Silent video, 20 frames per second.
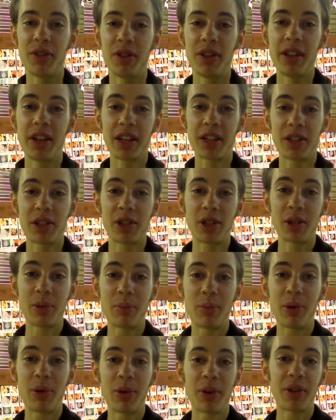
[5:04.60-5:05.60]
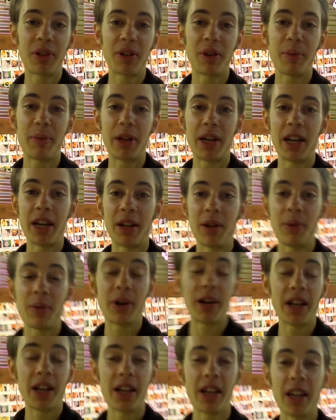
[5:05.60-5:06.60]
If you'd like to support them in any
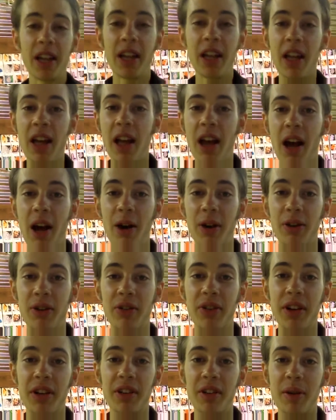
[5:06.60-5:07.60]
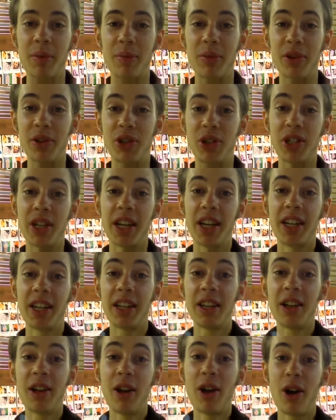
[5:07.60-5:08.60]
way, I would greatly appreciate
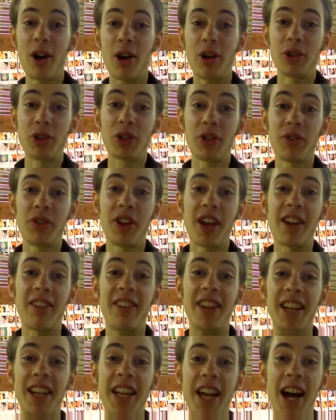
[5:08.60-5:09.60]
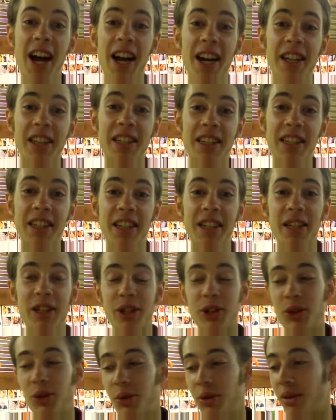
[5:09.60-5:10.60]
it. Also, if you have any
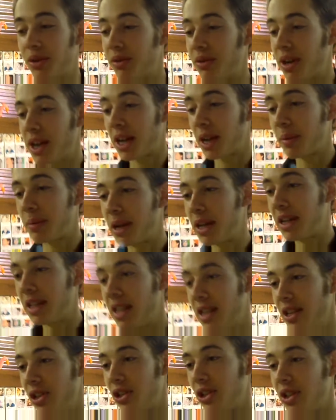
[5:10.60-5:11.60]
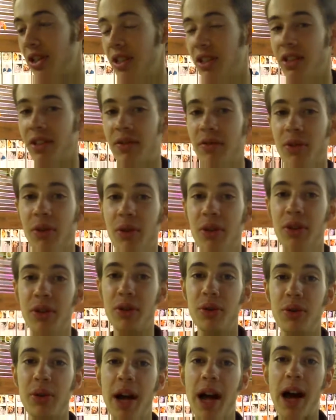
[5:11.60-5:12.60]
ideas or recommendations for the
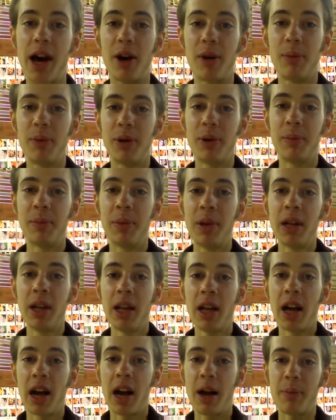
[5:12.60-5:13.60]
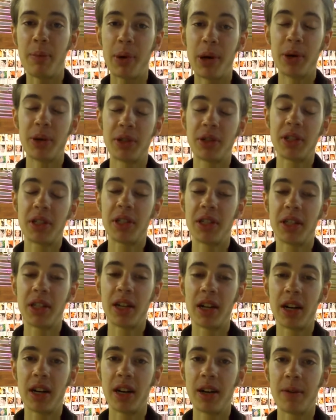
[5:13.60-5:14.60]
new album, I
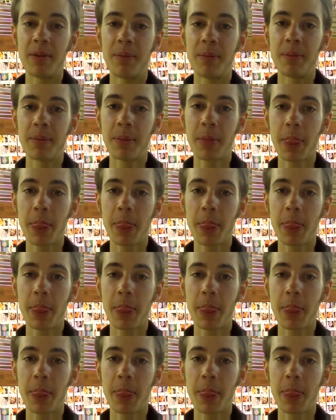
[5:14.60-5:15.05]
posted a